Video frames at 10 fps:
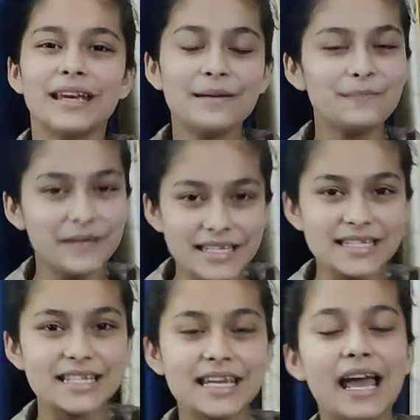In
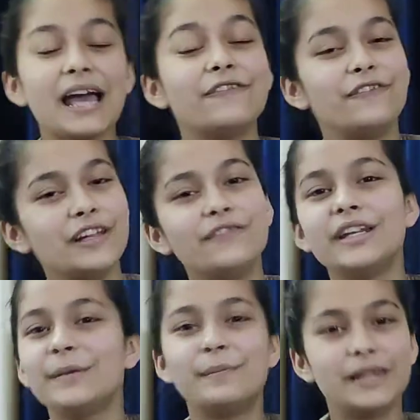PCC, I feel
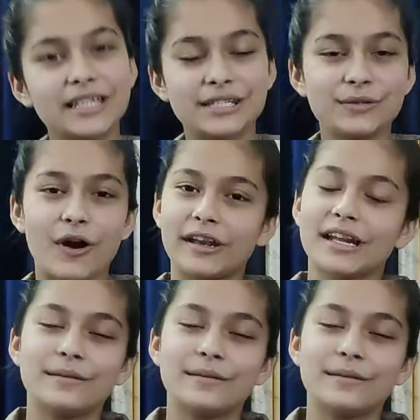very blessed to got